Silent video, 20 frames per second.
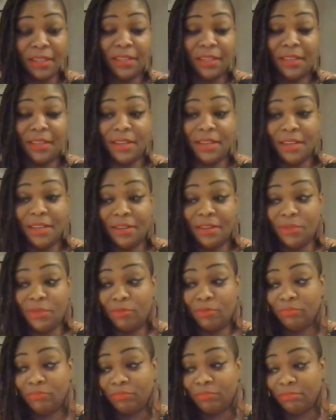you know,
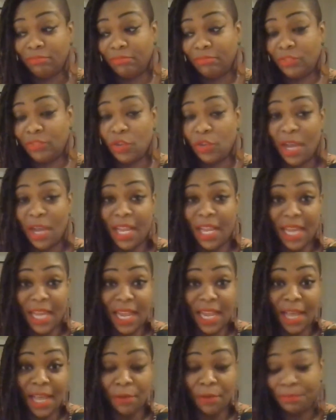trying
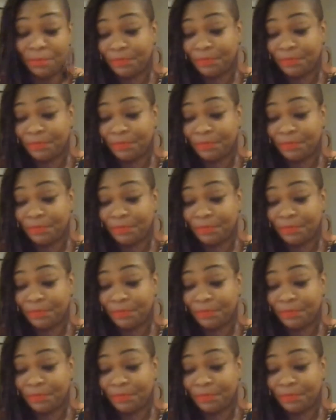that out.